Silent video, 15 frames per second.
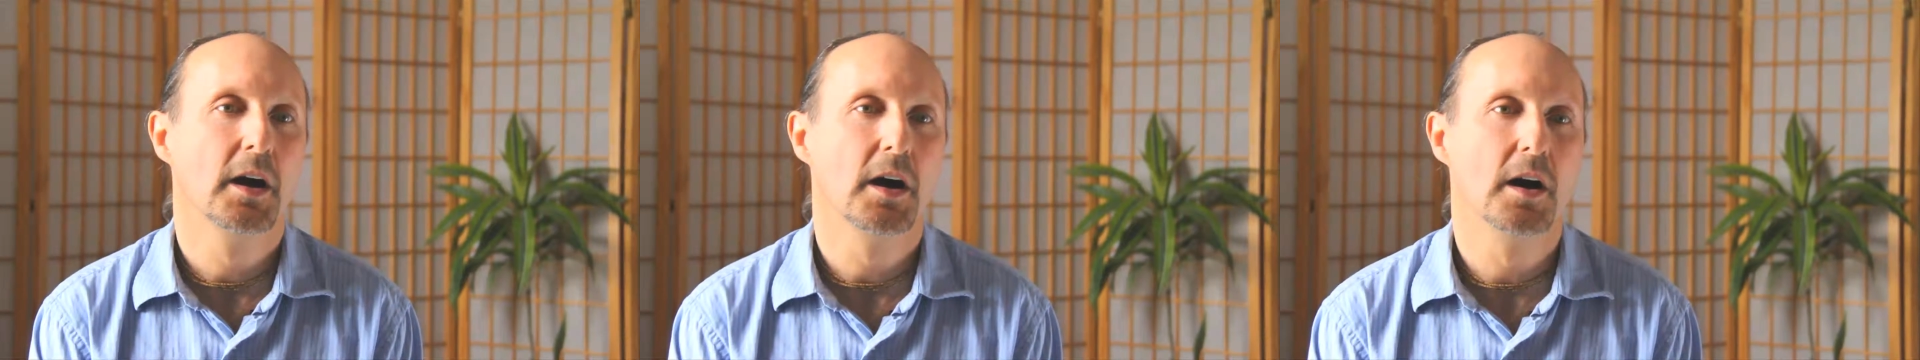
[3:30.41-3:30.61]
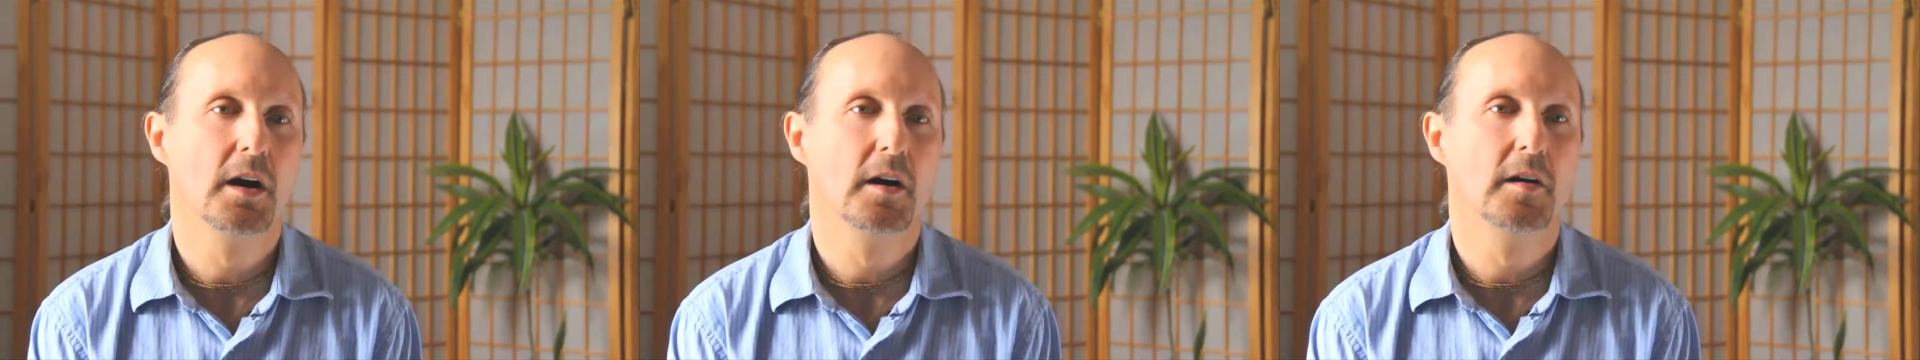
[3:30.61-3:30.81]

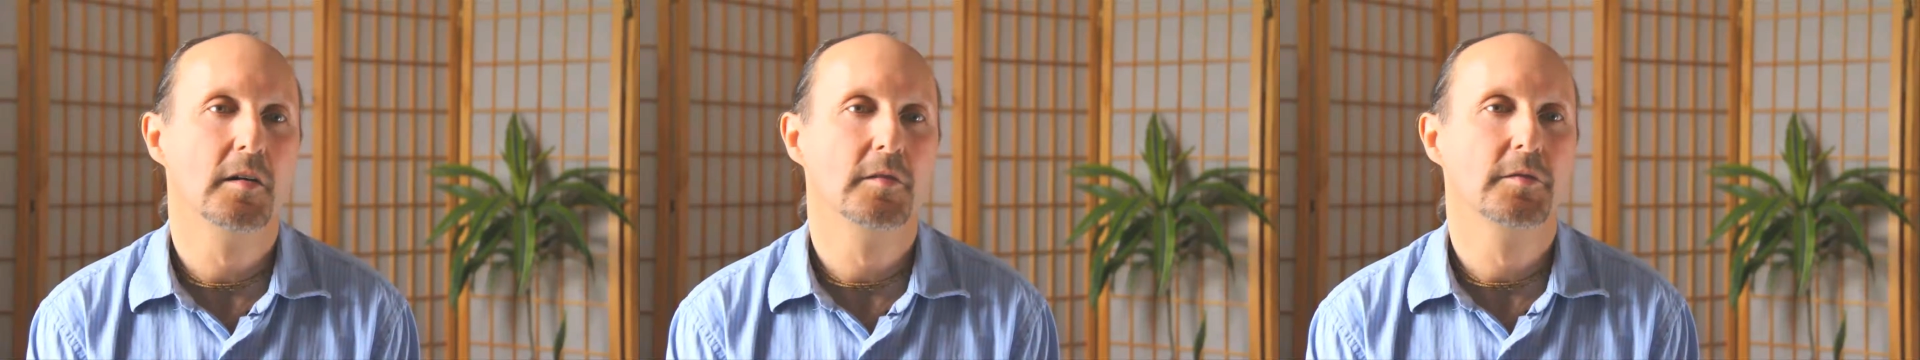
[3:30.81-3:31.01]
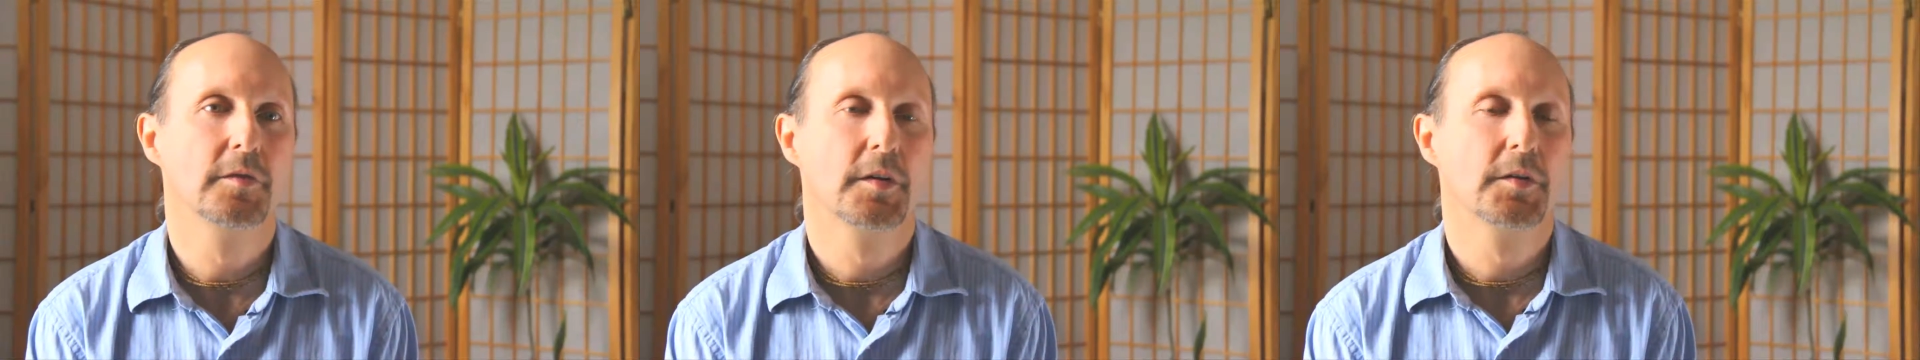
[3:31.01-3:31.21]

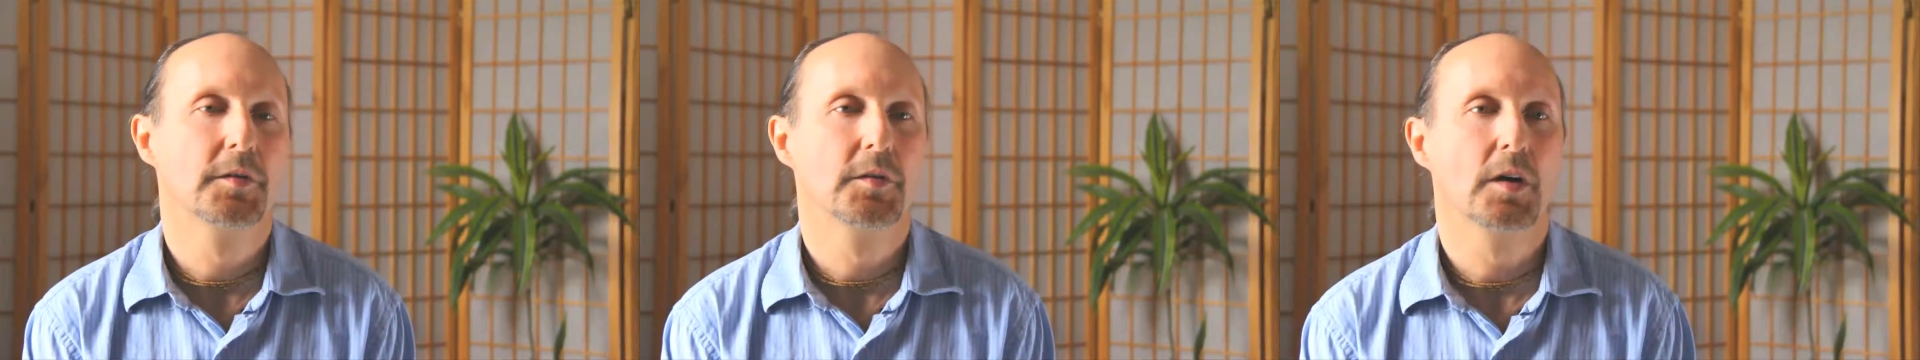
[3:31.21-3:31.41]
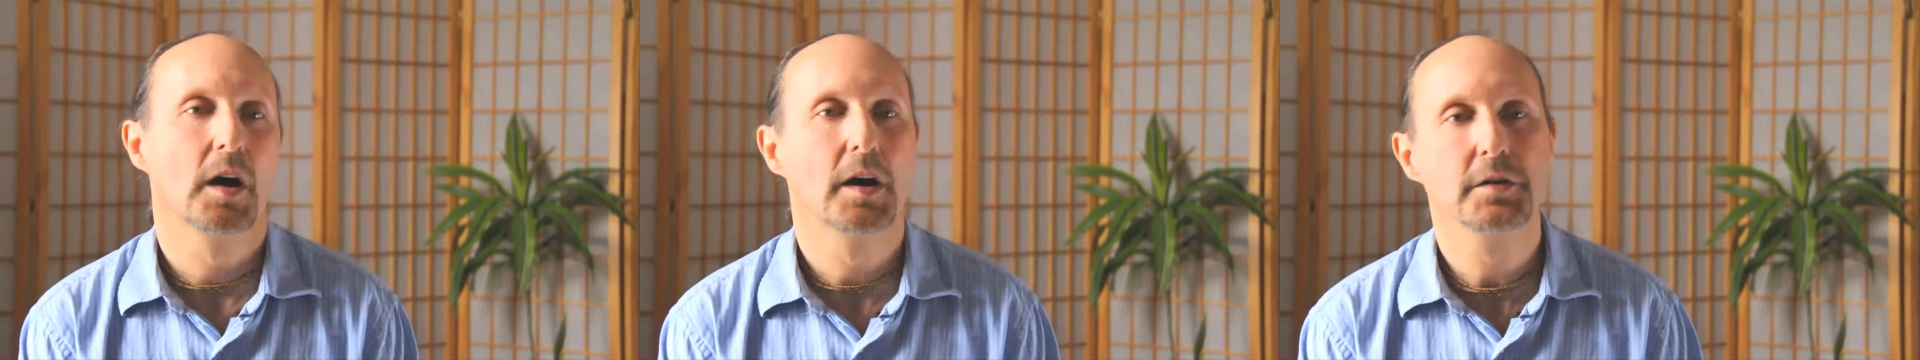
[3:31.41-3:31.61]
of
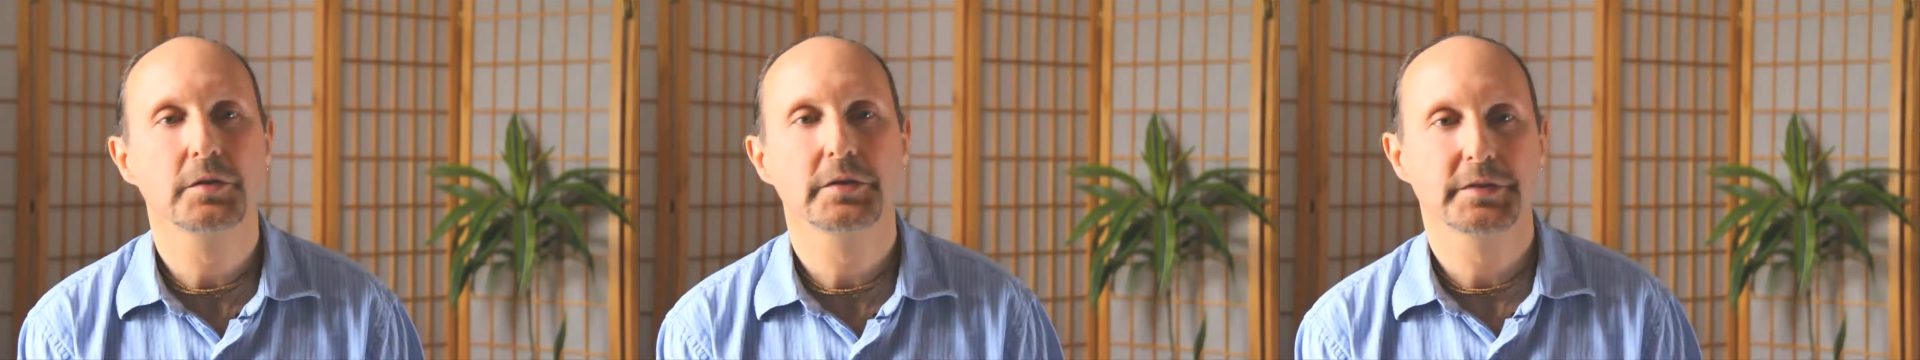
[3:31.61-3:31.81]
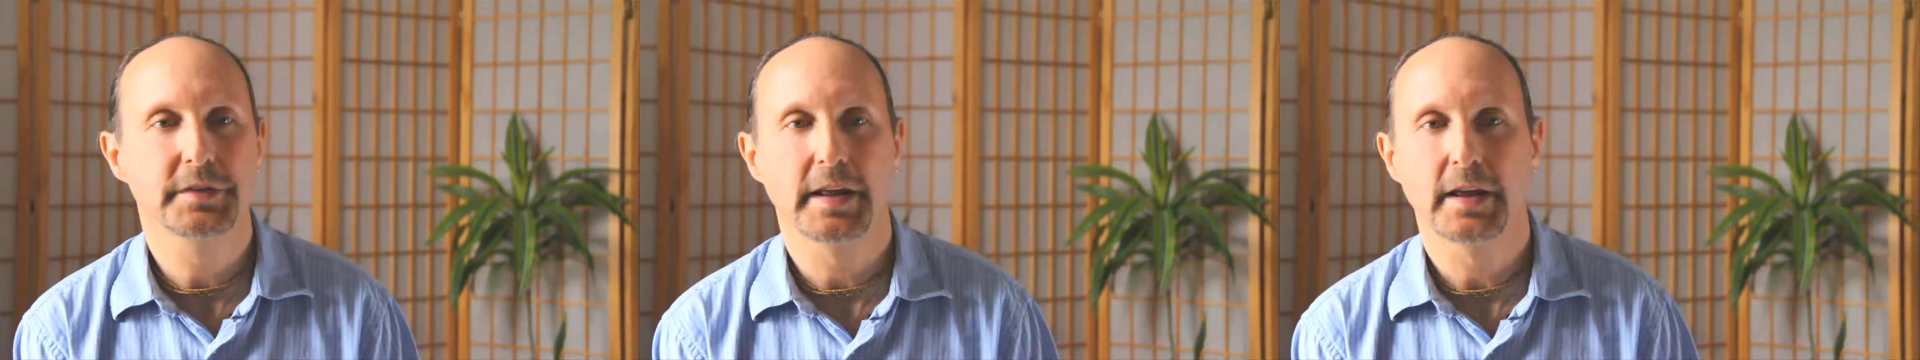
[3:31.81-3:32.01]

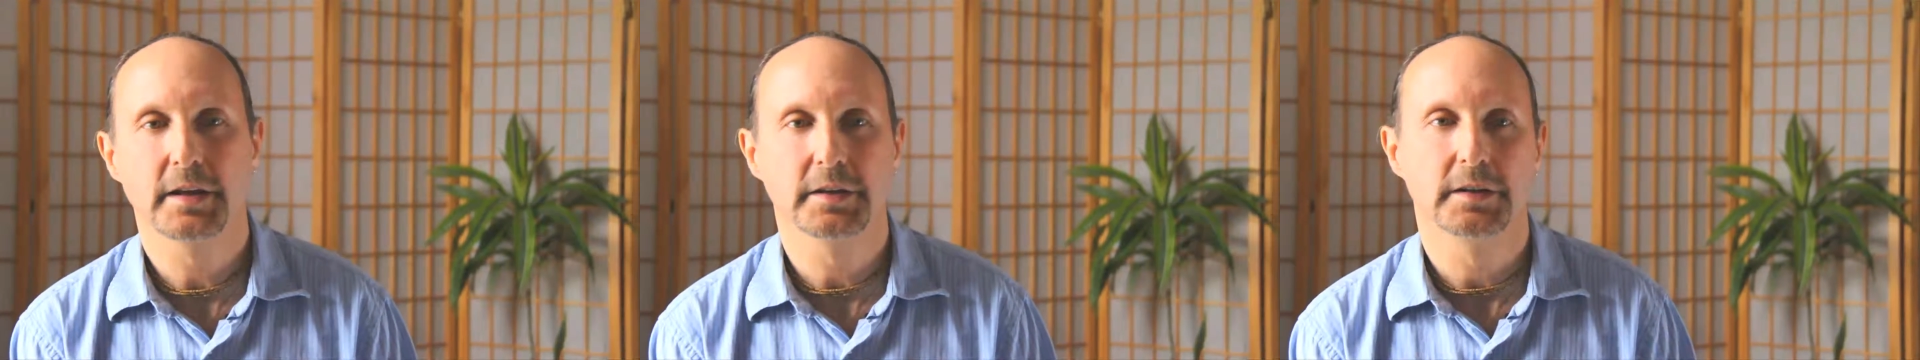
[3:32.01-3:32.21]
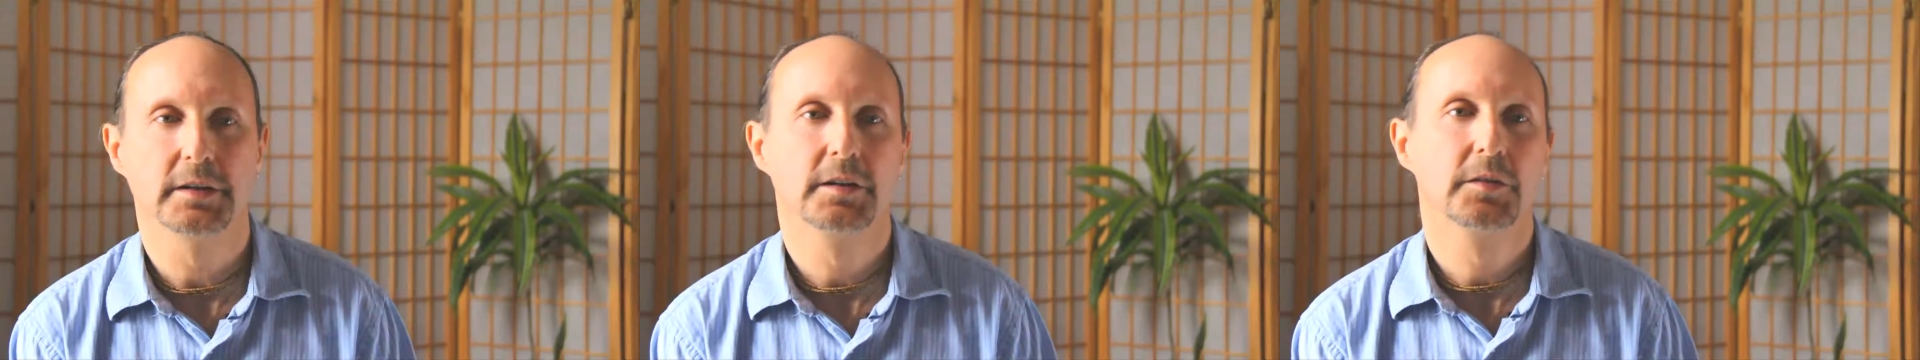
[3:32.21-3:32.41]

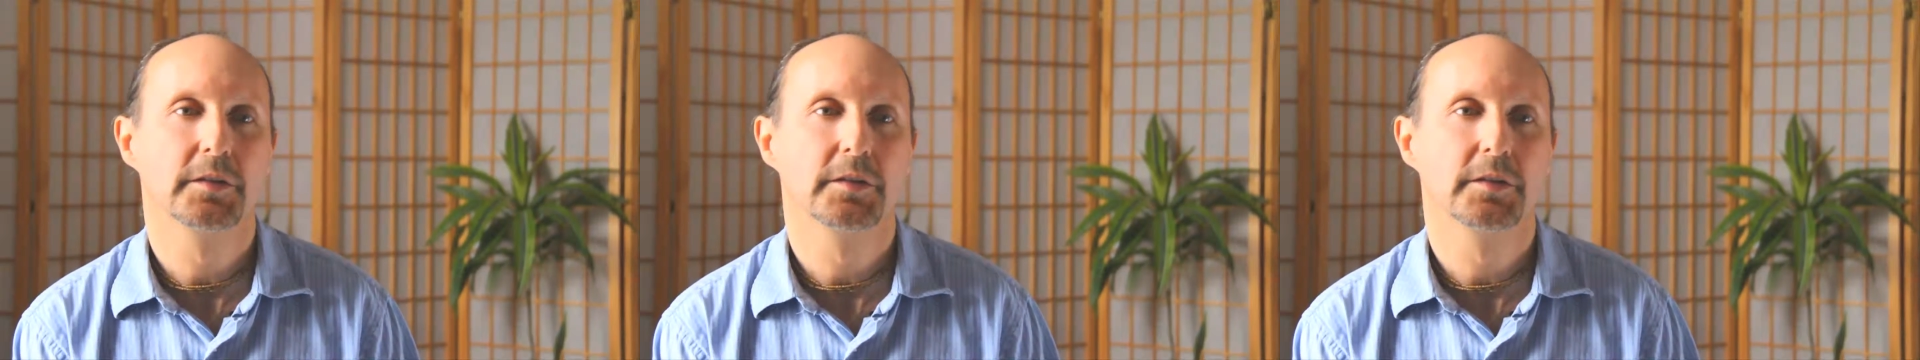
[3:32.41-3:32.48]
understanding